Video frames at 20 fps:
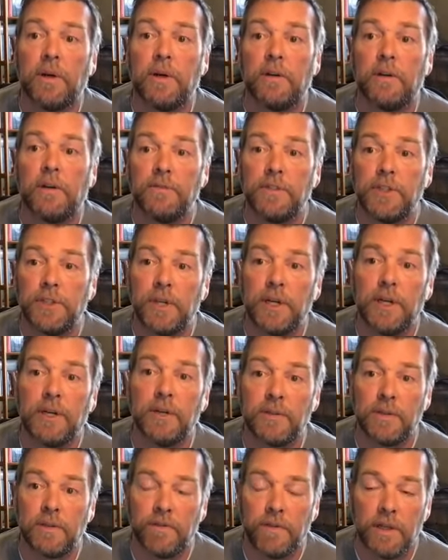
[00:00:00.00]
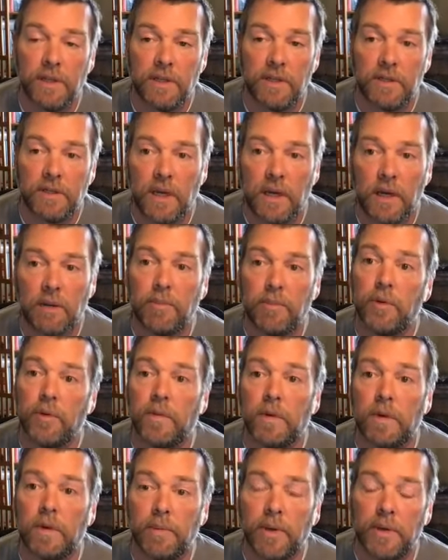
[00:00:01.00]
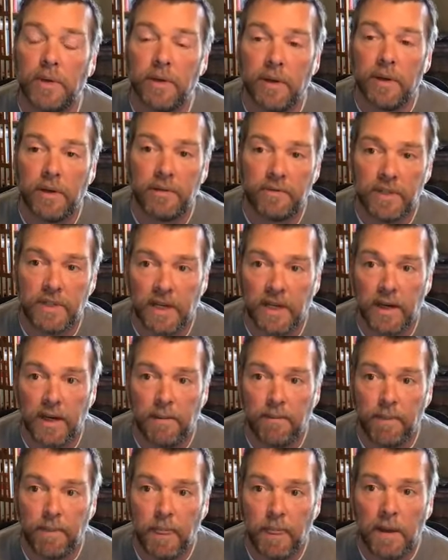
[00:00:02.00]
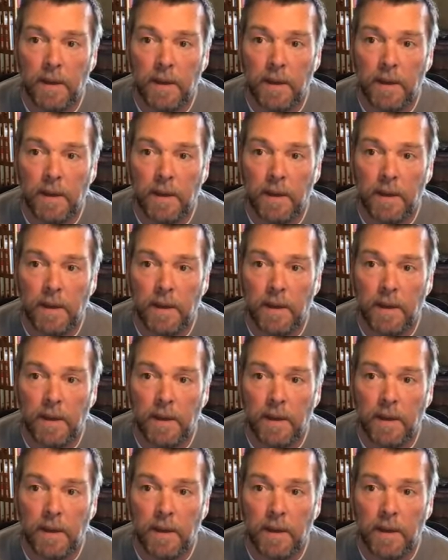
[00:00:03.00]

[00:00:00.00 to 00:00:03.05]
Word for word: of shares of the ESOP over a period of time.